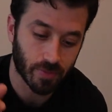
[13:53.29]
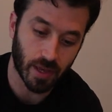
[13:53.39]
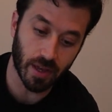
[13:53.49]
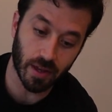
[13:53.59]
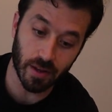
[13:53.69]

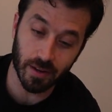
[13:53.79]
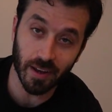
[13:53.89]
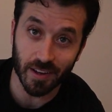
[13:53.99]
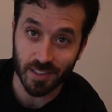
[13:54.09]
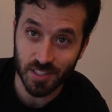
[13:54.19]
And
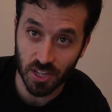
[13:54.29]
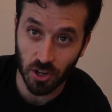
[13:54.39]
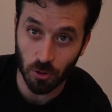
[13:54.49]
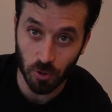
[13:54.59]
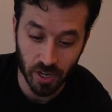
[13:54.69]
yeah,
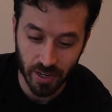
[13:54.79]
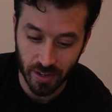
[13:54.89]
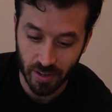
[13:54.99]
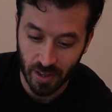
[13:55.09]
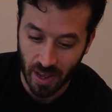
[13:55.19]
so we're
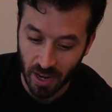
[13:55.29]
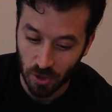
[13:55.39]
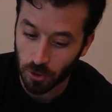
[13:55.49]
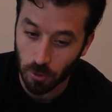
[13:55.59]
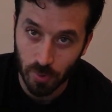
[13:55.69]
gonna add a
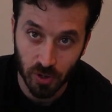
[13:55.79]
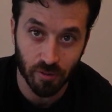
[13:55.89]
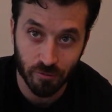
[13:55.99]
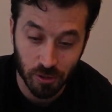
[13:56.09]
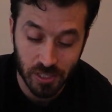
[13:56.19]
little bit
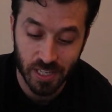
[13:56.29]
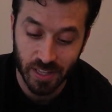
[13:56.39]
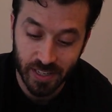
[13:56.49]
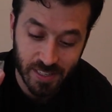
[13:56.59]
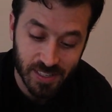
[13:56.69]
of food to
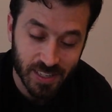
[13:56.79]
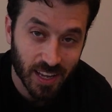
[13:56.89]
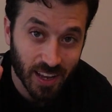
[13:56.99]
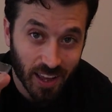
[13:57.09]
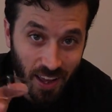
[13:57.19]
this.
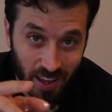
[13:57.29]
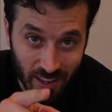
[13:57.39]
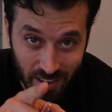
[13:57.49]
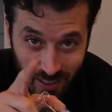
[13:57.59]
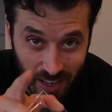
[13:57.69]

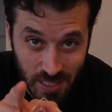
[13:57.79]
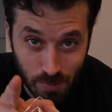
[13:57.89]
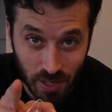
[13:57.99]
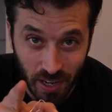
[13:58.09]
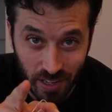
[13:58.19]
And last
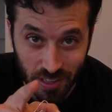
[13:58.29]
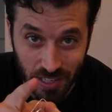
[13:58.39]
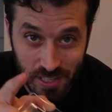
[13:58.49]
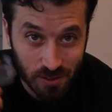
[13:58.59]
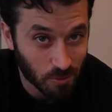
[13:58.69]
but not
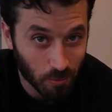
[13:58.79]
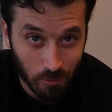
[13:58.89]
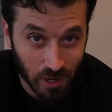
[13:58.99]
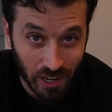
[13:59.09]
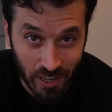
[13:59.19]
least,
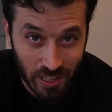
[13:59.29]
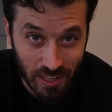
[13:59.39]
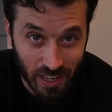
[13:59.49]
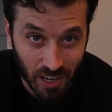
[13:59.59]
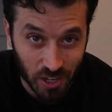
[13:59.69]
we gotta get
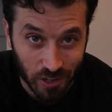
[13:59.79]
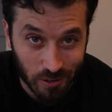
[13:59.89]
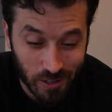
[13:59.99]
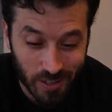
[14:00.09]
the gecko.